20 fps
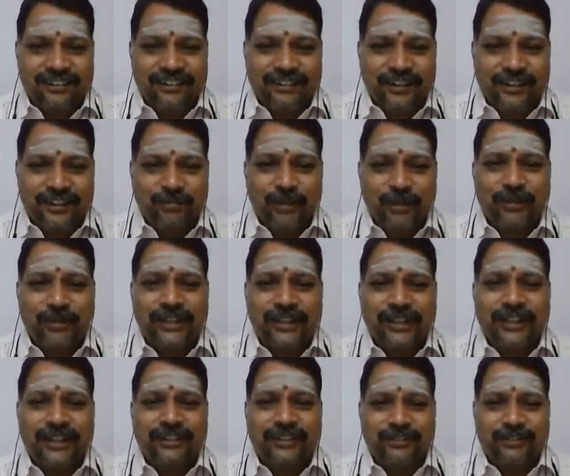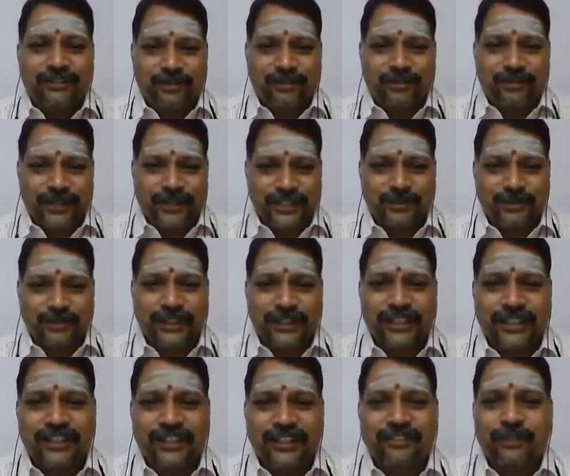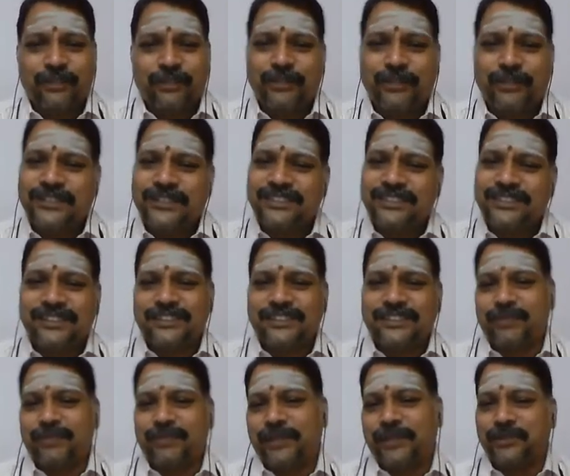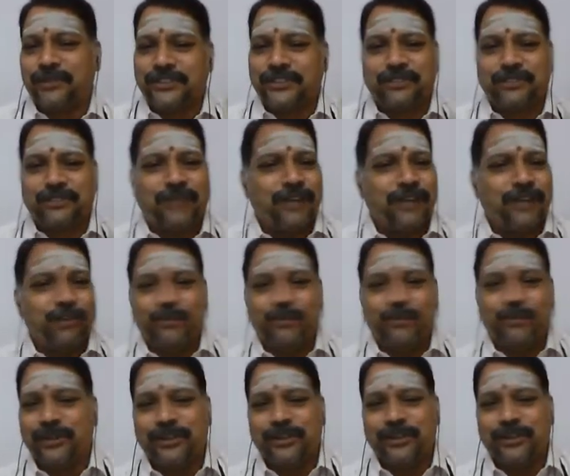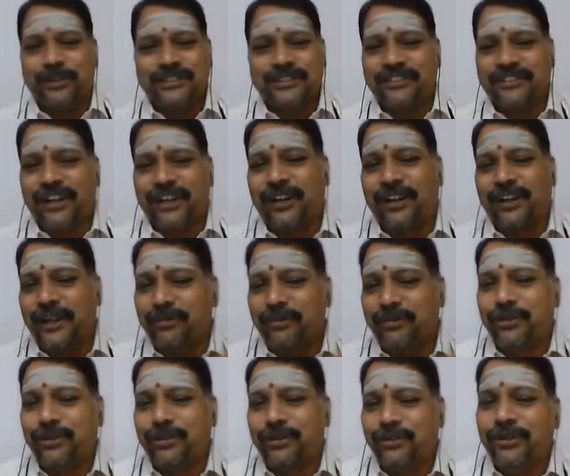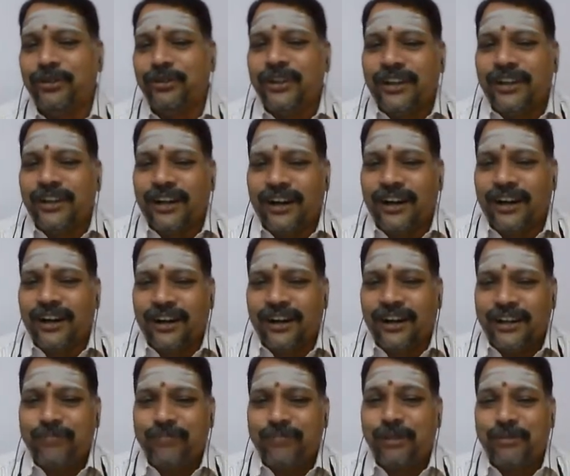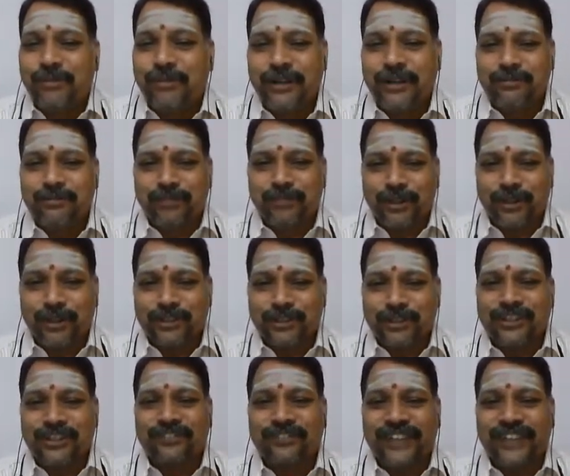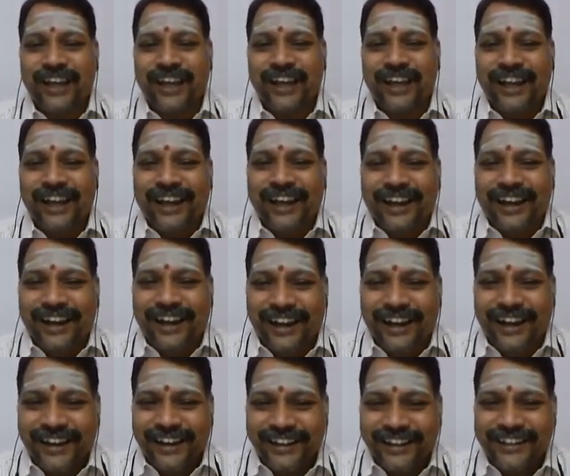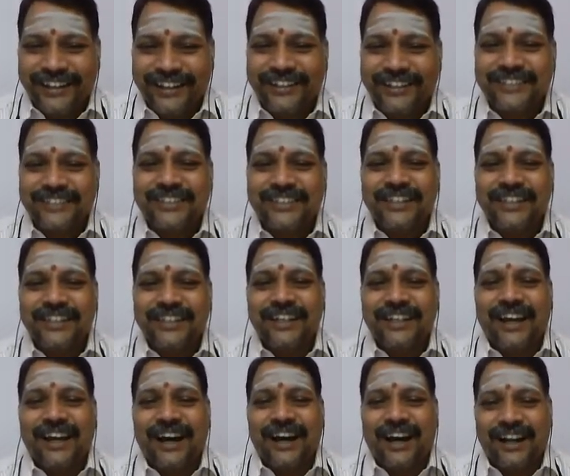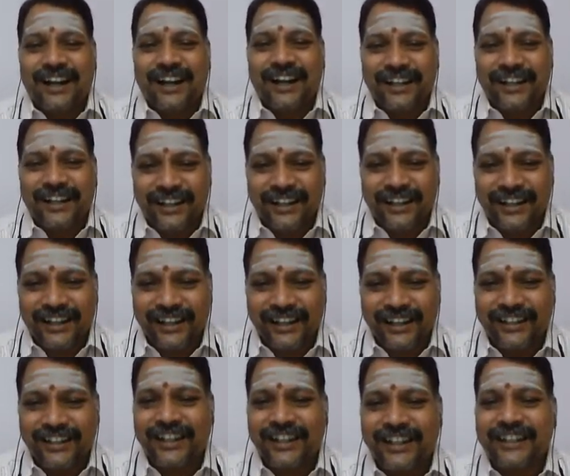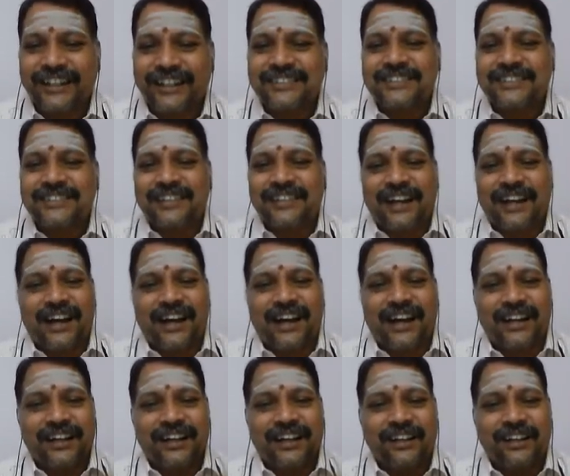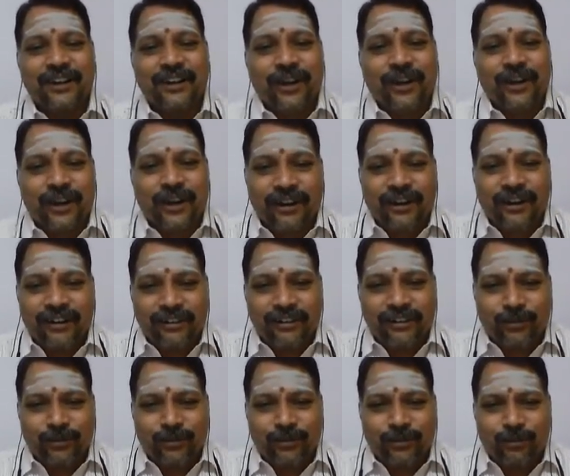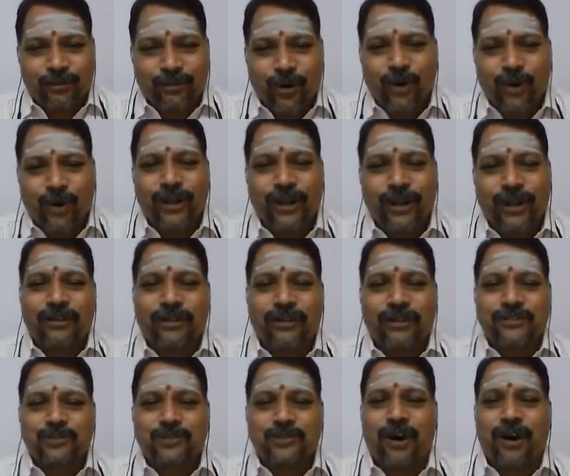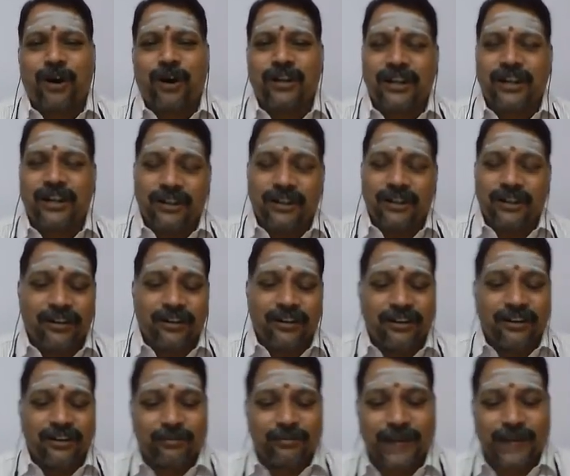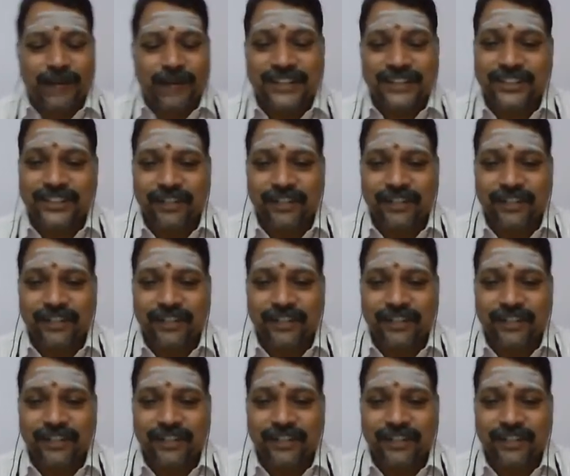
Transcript: implemented to the expected level means it's a big question mark. Why? Because they are not able to implement because of the illiteracy and ignorance and more number of small and marginal